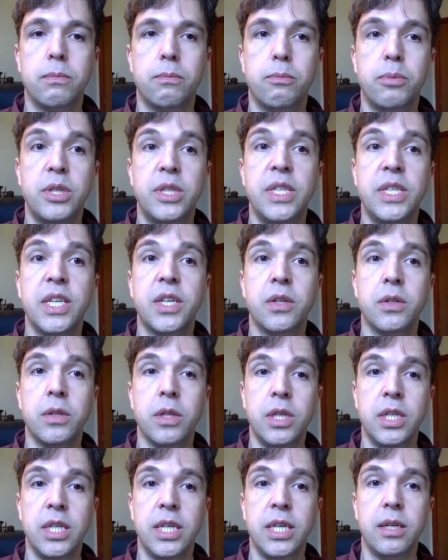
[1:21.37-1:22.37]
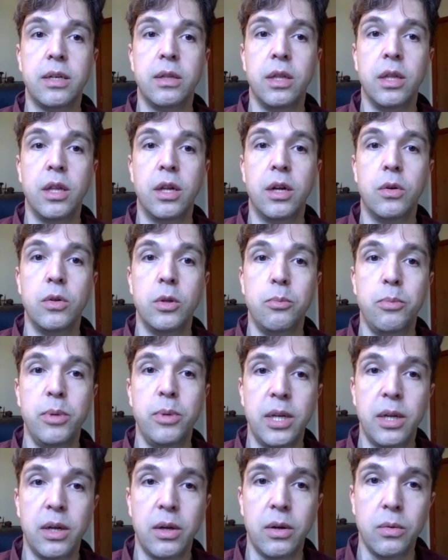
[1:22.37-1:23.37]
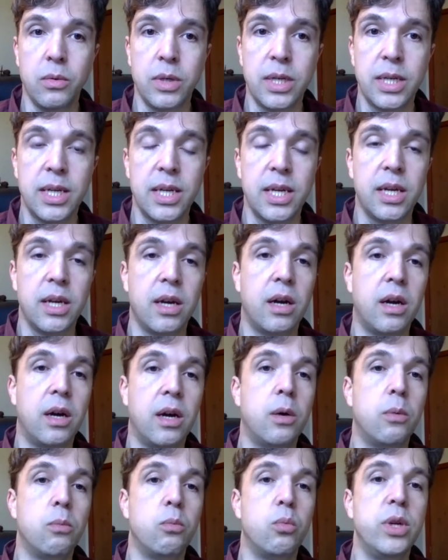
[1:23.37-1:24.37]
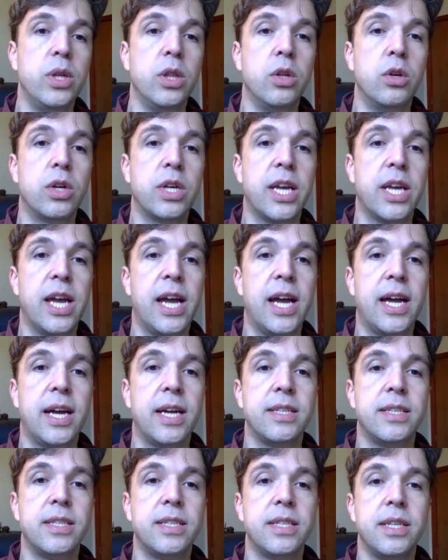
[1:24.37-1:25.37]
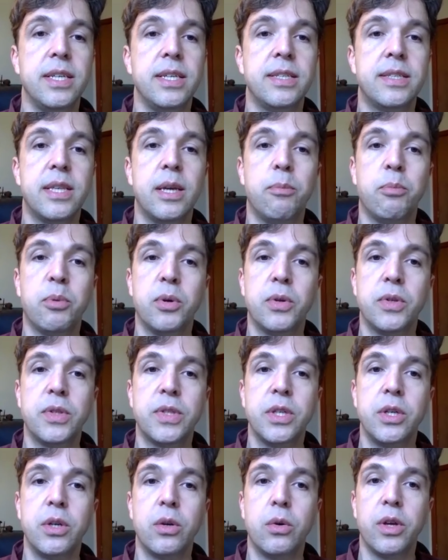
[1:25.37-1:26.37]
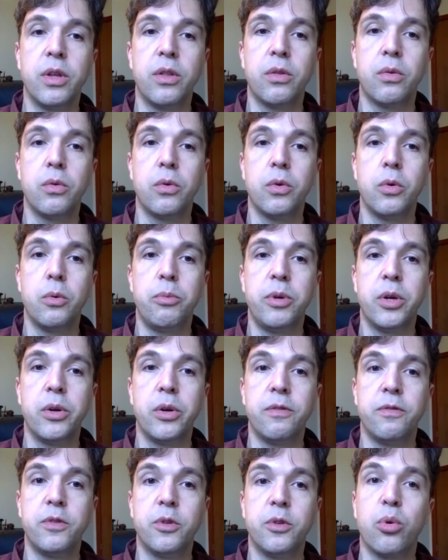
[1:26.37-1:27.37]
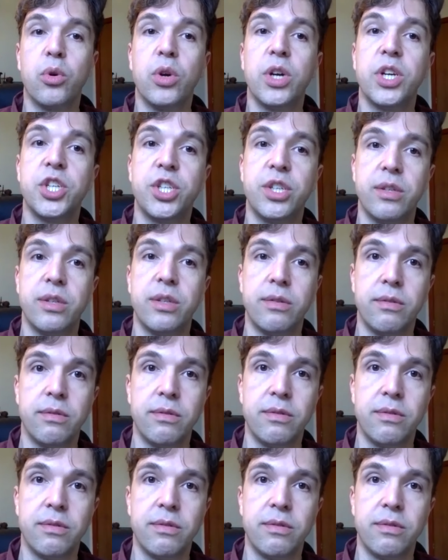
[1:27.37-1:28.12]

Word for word: particularly low libido, we look at, is that person going through a period of depression?